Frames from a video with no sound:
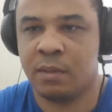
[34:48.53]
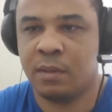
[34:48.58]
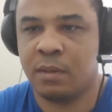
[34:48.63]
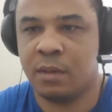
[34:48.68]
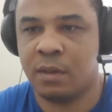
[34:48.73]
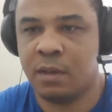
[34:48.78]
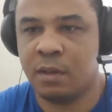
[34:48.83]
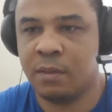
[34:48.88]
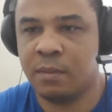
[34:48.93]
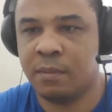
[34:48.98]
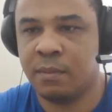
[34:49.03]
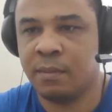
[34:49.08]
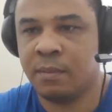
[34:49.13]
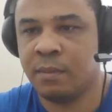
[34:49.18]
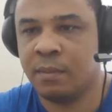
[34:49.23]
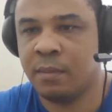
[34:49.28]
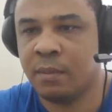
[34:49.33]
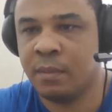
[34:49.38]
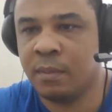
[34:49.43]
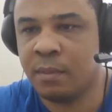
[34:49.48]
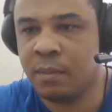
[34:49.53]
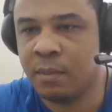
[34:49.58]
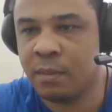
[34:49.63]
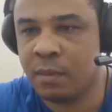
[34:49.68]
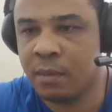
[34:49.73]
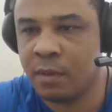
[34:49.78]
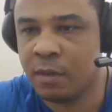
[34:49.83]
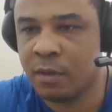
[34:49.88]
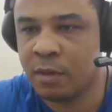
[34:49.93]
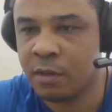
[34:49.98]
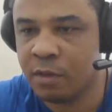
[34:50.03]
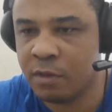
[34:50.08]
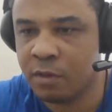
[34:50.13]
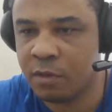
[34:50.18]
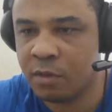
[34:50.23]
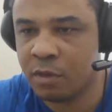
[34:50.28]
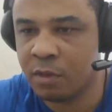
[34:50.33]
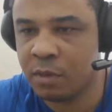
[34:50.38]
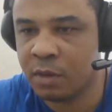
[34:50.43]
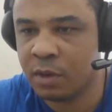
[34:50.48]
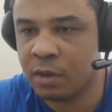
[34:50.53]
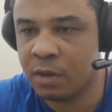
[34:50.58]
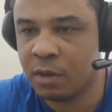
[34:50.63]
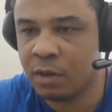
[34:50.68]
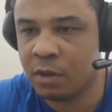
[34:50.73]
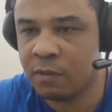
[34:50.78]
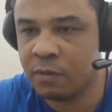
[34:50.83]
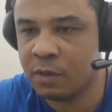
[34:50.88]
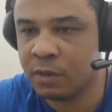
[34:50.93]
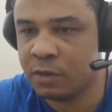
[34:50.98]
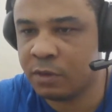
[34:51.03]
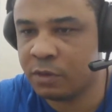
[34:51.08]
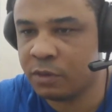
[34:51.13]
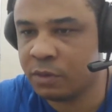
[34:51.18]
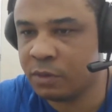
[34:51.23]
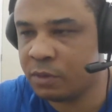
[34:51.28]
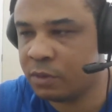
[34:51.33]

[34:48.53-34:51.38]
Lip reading: Okay. So we're gonna go over to